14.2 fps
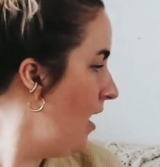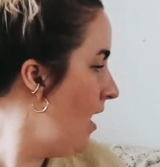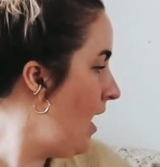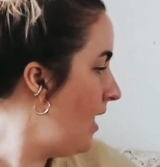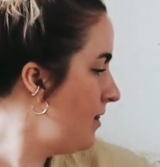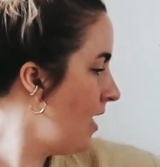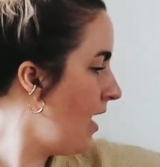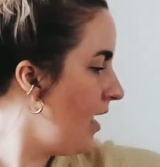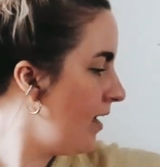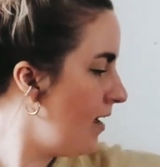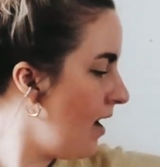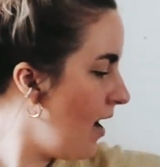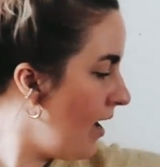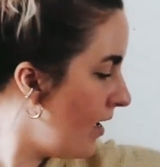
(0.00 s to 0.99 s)
And then
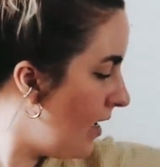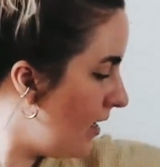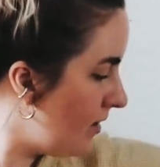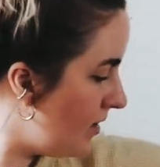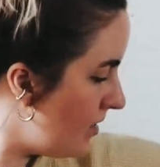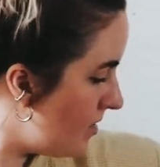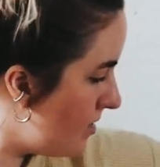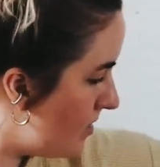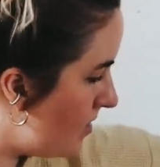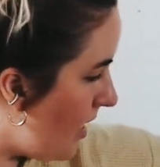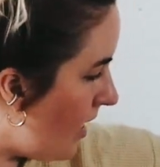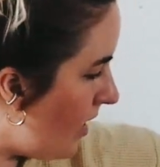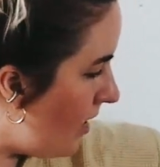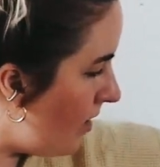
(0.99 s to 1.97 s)
I got the
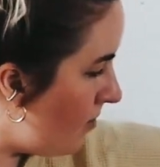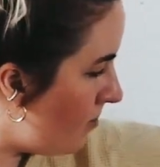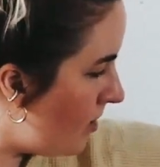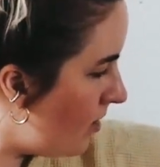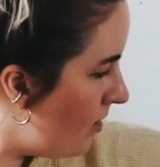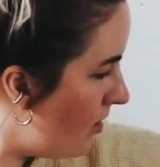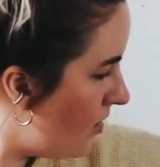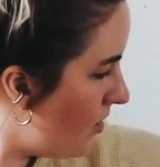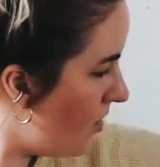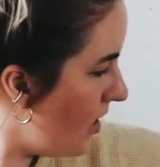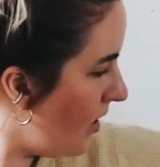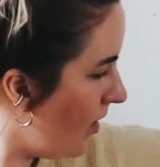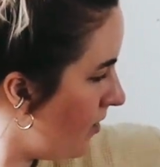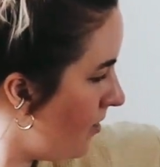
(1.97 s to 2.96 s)
same
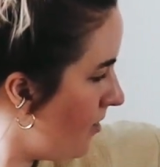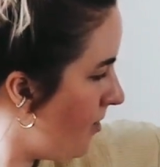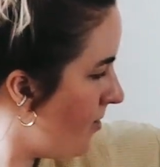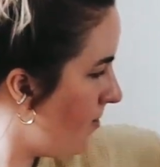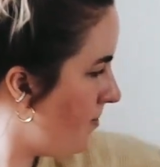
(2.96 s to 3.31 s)
thing